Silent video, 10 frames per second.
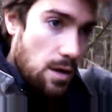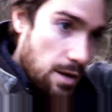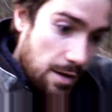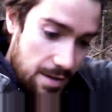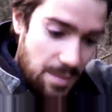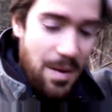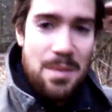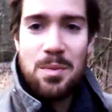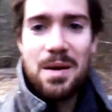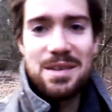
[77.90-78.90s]
the Bible
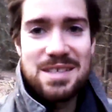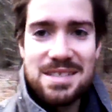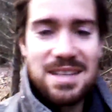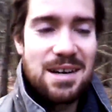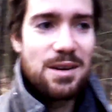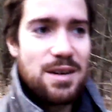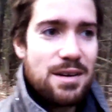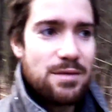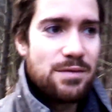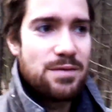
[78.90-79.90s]
Belt is an area
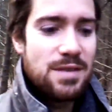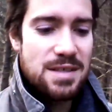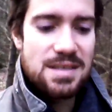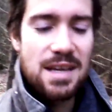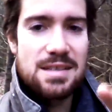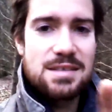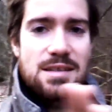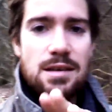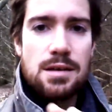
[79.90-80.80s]
of the States,